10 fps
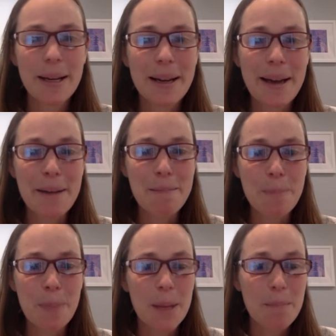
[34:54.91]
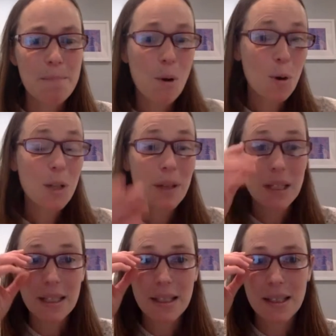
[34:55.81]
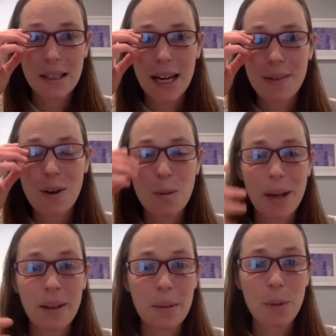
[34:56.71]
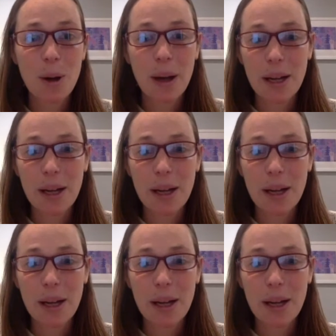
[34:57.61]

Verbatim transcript: Um, most of the diseases that I wrote about in the book